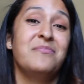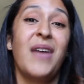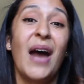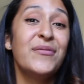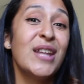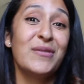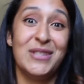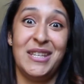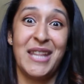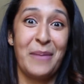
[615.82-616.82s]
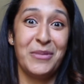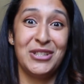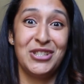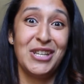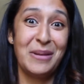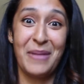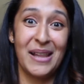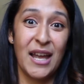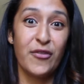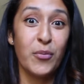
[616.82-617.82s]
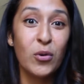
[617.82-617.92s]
I've never seen that much in my life.